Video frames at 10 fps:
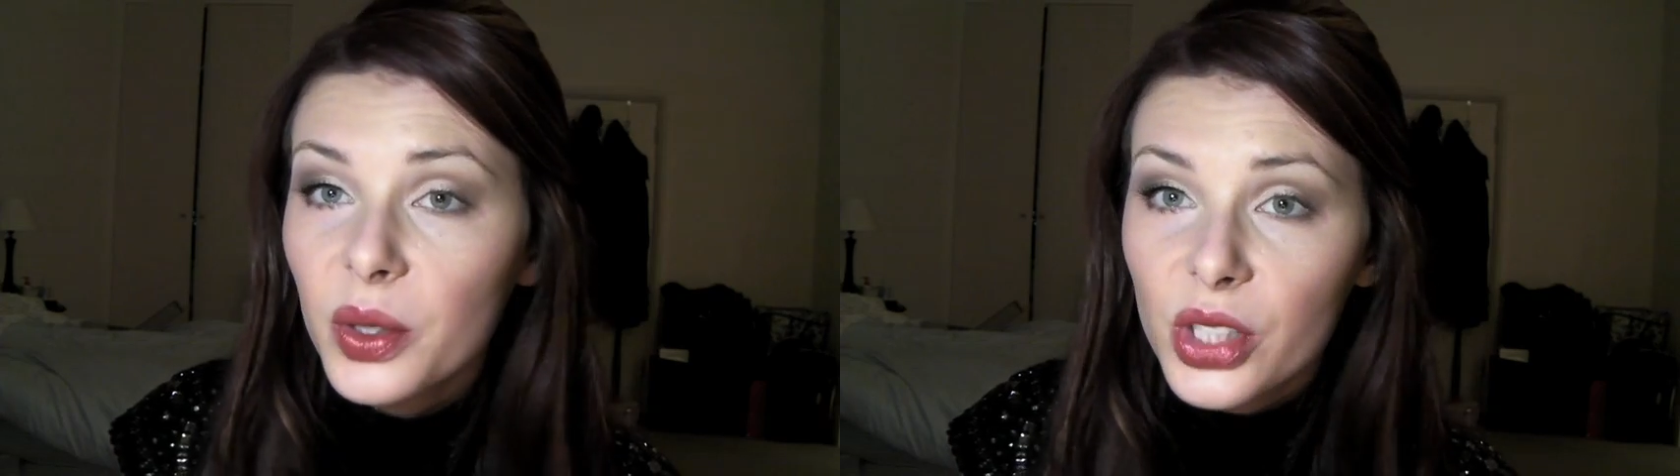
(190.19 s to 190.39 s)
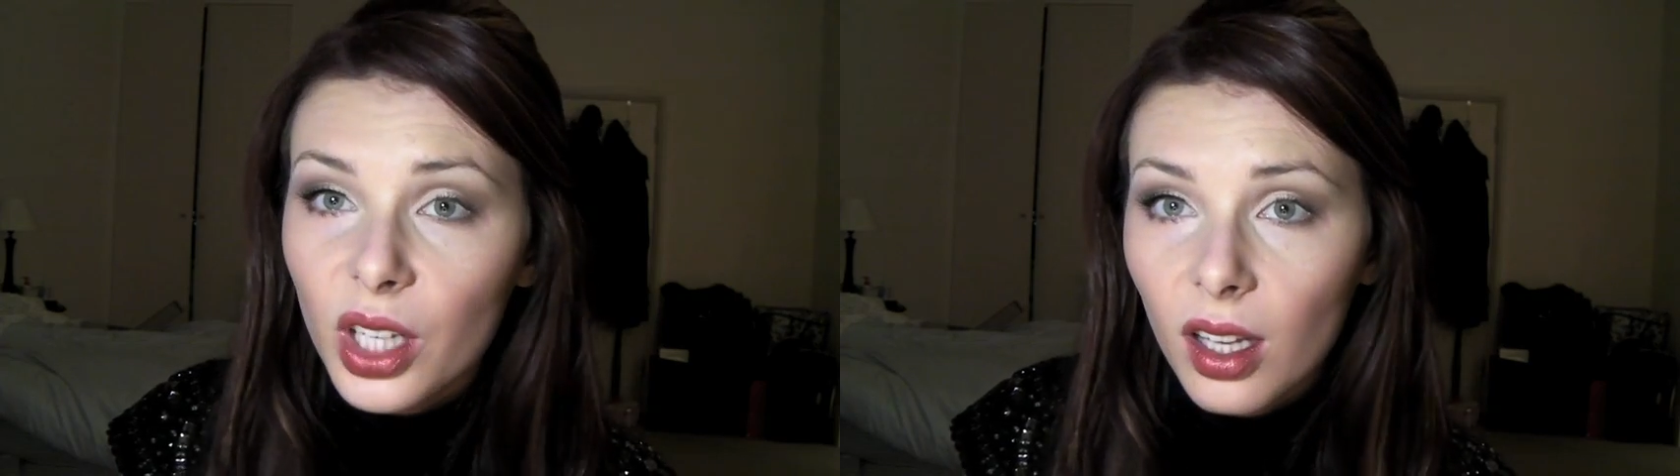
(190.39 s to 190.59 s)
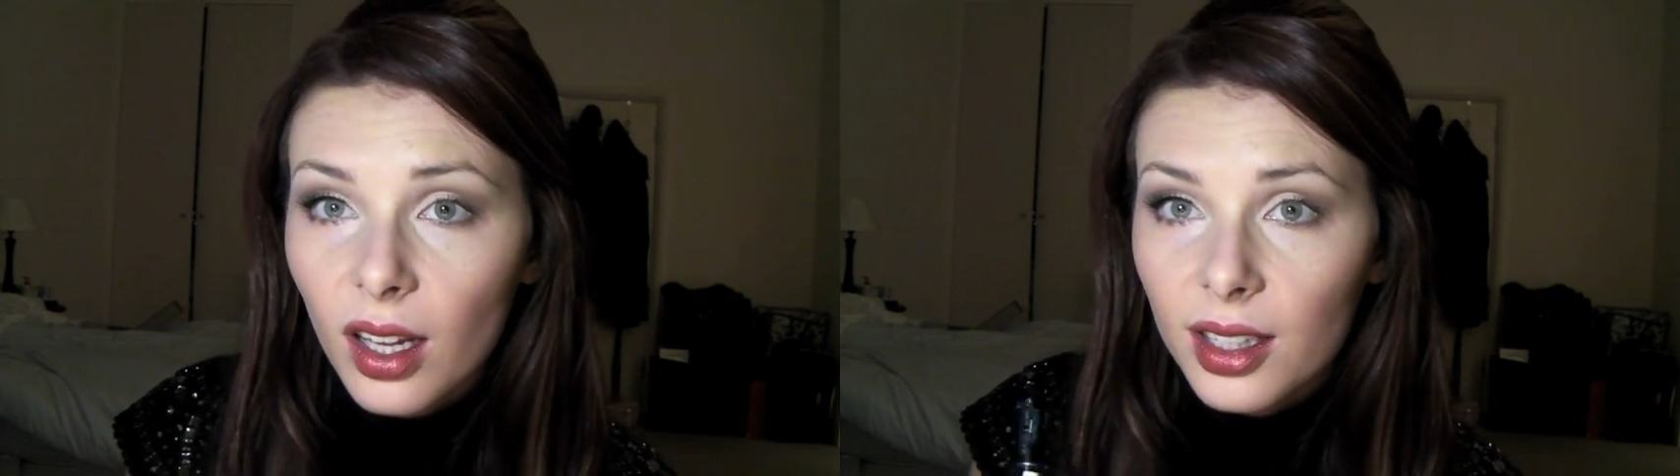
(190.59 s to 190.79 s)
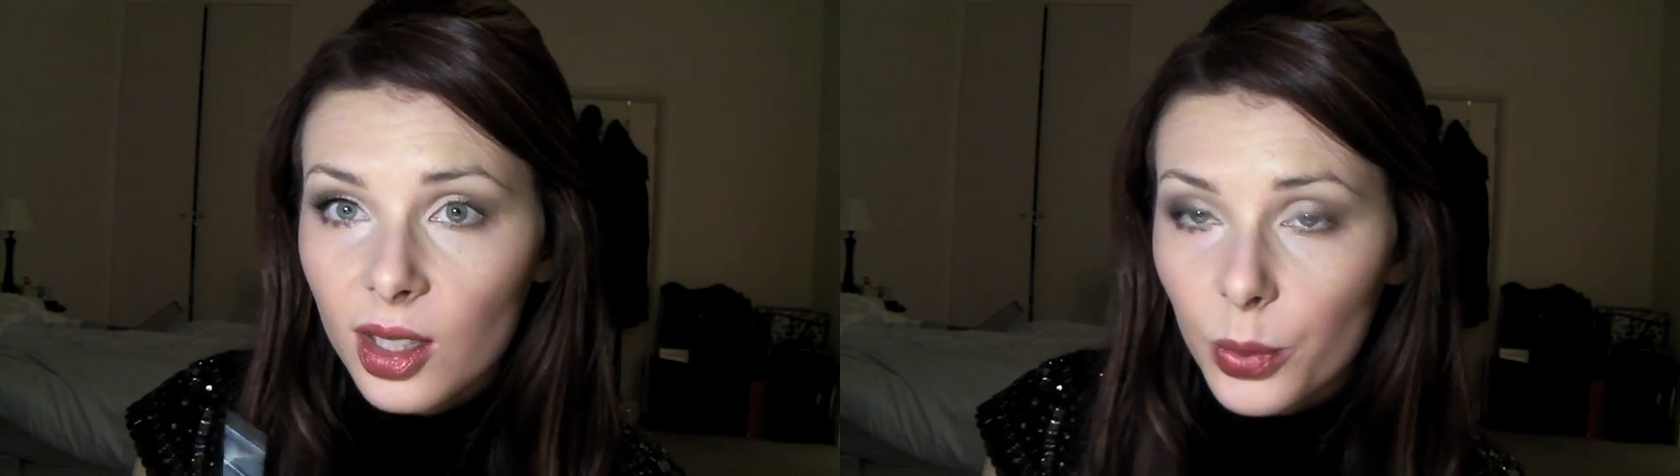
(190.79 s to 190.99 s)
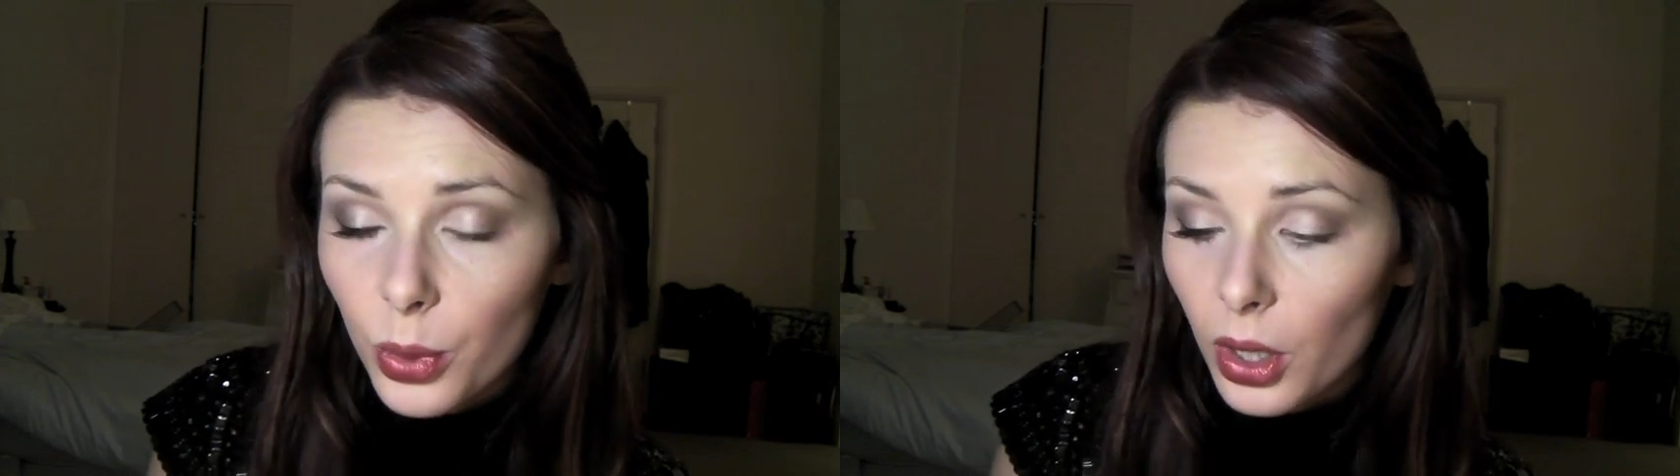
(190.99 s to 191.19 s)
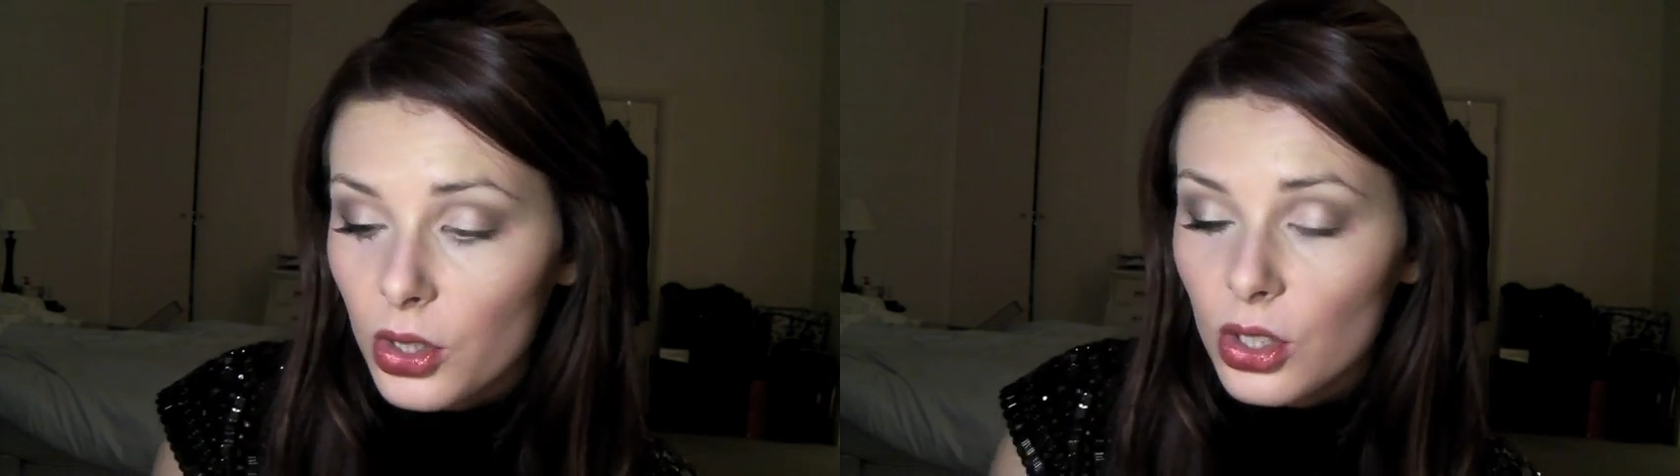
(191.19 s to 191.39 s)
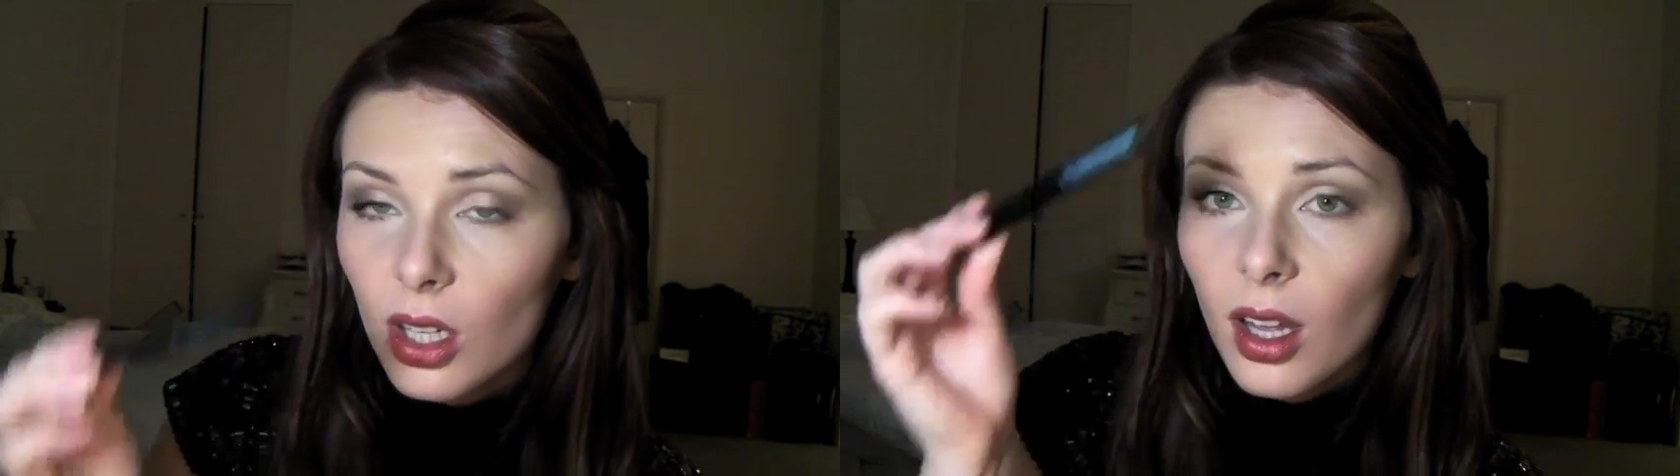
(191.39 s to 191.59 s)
a gel liner and a brush,